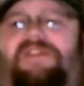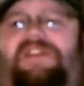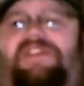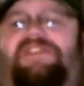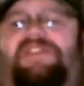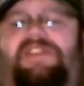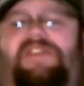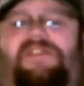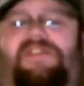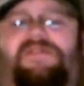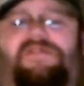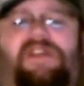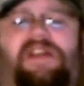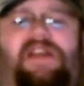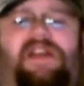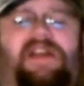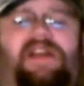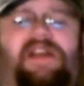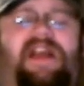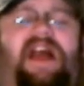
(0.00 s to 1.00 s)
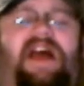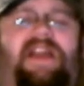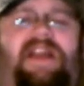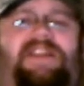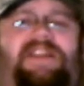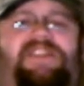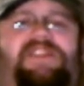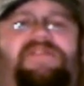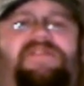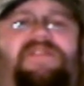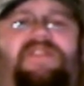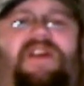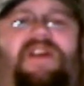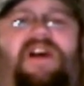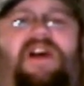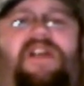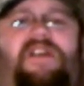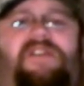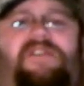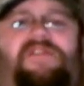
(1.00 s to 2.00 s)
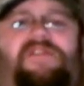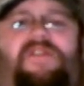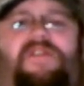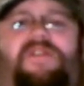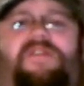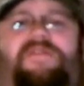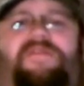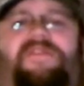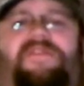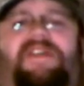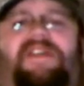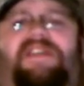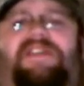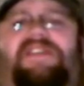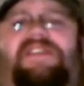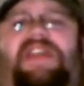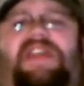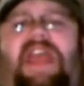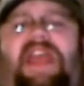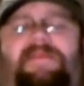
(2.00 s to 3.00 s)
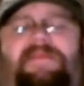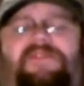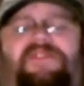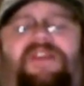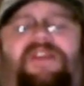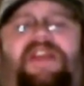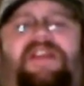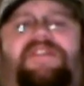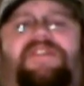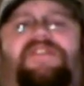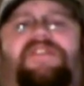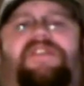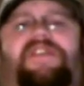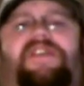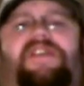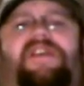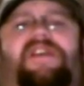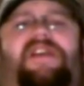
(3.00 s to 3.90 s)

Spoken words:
Because, you know, unless you're a hardcore fucking tape trader